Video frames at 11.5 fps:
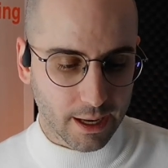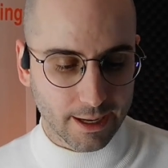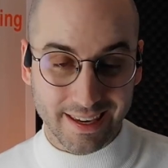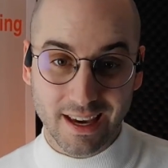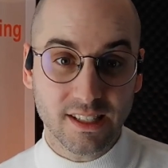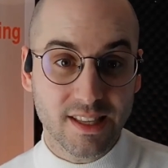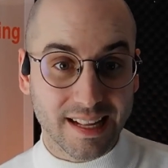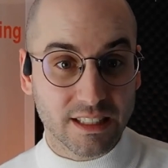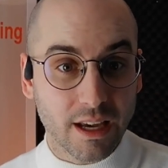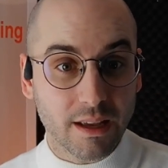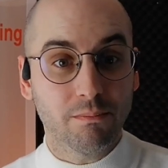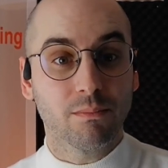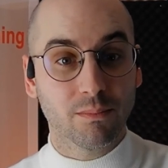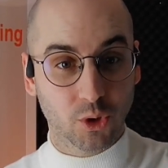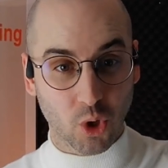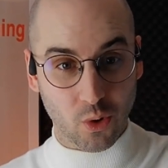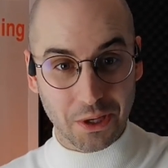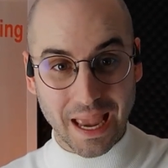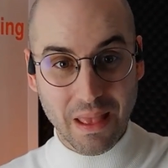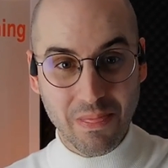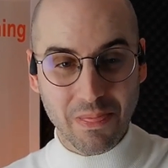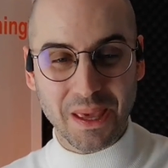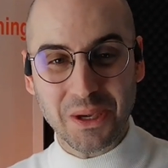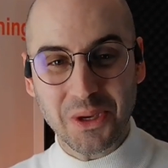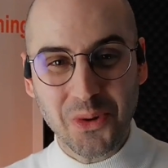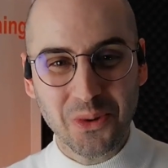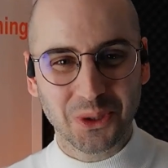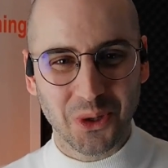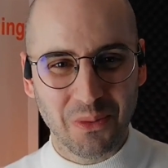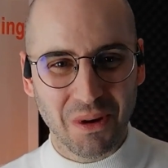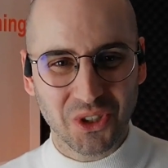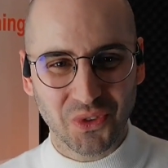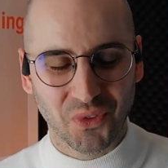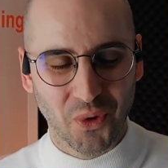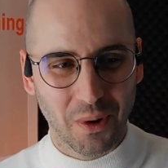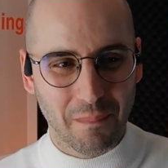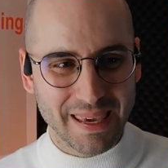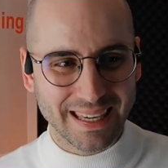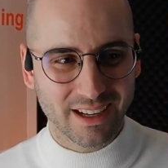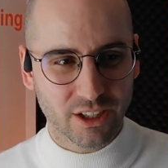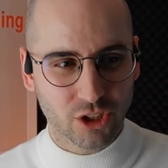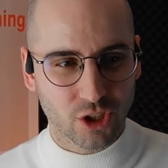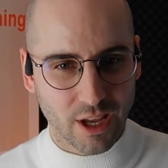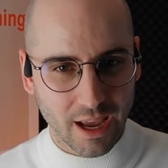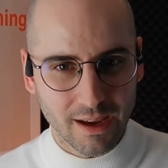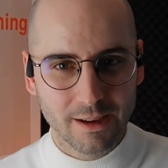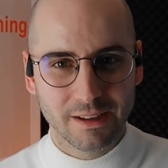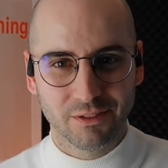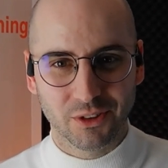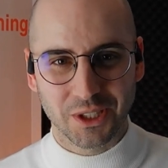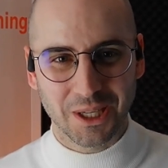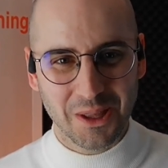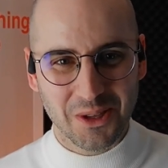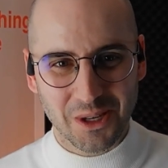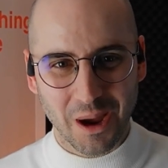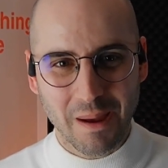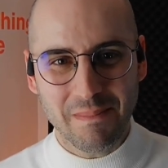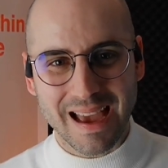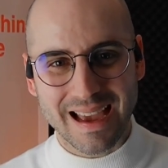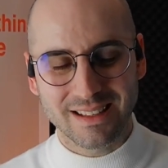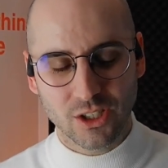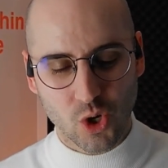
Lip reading: I guess that's it. So again, thank you so much for being here today, for taking the time. And